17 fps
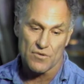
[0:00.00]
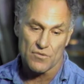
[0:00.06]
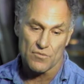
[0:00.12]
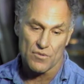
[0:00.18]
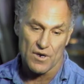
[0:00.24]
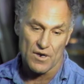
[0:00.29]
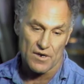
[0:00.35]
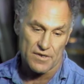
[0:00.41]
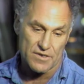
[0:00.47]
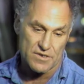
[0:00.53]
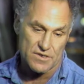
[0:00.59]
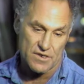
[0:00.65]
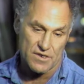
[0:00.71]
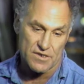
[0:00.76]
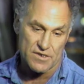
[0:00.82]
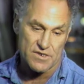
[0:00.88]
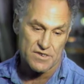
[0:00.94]
while it's
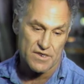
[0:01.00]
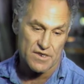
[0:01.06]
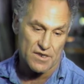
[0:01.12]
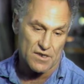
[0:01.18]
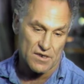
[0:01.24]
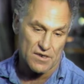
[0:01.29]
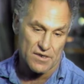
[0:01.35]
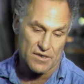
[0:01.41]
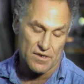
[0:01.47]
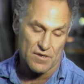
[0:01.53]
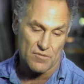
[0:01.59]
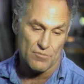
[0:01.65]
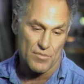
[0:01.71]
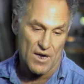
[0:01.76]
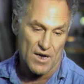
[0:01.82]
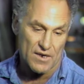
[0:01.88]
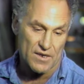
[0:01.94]
uh, cynically
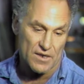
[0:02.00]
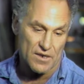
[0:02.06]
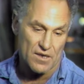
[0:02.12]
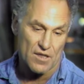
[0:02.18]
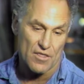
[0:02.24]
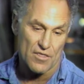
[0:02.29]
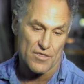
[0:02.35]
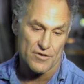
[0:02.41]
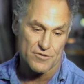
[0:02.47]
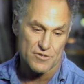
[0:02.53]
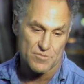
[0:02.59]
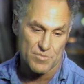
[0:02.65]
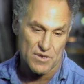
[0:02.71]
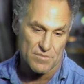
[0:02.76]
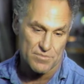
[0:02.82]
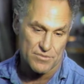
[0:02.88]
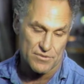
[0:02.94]
mocking those
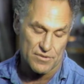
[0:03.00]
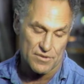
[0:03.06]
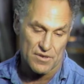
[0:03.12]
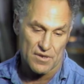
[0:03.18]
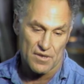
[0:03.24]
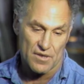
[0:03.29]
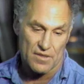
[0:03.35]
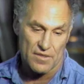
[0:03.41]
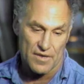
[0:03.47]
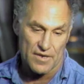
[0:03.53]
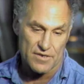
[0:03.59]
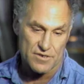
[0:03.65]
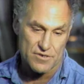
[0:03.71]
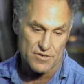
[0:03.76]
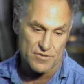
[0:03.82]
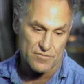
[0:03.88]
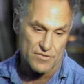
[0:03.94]
people that
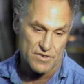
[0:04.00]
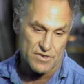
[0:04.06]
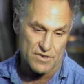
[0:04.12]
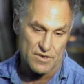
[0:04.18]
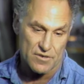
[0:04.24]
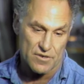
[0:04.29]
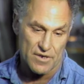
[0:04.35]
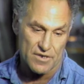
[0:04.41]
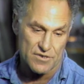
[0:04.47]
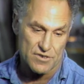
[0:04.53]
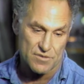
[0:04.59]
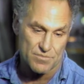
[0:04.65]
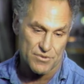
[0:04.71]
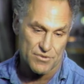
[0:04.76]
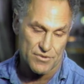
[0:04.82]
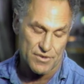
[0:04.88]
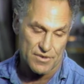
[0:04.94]
service it and
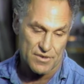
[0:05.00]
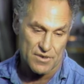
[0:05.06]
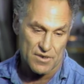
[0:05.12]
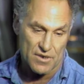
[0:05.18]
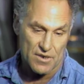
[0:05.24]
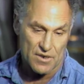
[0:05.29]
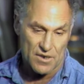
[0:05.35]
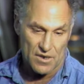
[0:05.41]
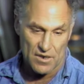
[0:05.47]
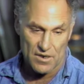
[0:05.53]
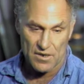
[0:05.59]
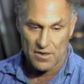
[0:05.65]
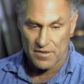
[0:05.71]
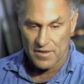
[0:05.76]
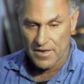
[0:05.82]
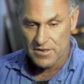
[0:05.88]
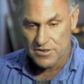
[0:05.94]
support it. And
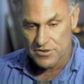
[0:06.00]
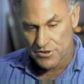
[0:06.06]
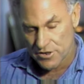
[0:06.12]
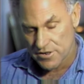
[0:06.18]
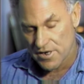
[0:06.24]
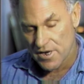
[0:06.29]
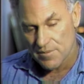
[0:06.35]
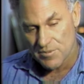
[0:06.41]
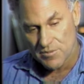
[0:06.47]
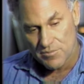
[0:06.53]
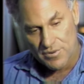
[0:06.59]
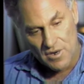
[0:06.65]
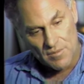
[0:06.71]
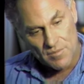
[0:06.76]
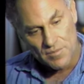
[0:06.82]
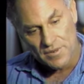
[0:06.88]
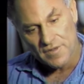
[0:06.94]
that's just happened
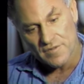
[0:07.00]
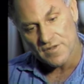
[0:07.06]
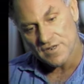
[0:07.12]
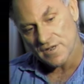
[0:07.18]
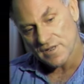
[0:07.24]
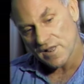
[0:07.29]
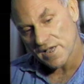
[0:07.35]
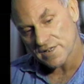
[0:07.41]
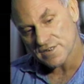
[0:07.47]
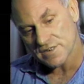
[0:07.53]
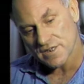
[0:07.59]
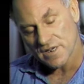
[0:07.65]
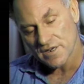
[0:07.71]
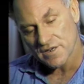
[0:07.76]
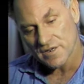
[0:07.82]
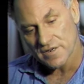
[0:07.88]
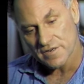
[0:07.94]
probably in the last
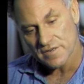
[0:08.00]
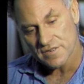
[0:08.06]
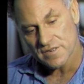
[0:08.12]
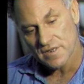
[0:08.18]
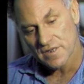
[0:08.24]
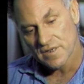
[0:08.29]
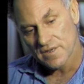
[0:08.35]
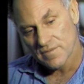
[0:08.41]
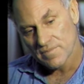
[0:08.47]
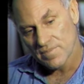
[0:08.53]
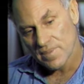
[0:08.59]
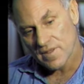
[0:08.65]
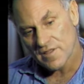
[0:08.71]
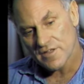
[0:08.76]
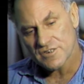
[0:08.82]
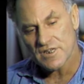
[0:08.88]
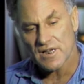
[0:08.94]
ten years. What,
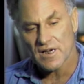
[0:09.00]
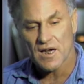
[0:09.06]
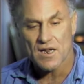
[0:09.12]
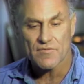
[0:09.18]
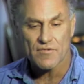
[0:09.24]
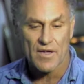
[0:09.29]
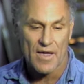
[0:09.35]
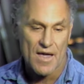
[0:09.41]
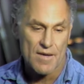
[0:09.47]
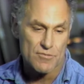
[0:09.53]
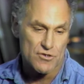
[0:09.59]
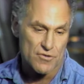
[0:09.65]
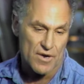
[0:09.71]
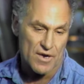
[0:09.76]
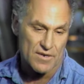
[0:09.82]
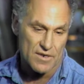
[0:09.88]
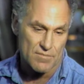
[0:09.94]
what There's like kind of
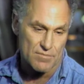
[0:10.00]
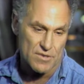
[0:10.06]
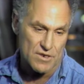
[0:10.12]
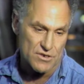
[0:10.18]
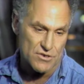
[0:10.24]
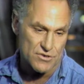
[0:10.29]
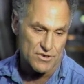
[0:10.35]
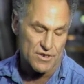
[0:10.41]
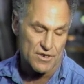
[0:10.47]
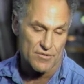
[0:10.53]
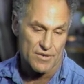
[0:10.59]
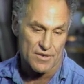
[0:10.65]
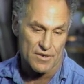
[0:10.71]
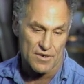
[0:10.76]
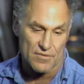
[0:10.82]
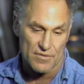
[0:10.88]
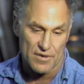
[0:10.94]
abstract amnesia
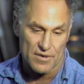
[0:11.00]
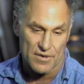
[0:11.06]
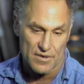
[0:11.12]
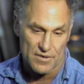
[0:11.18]
going on, right?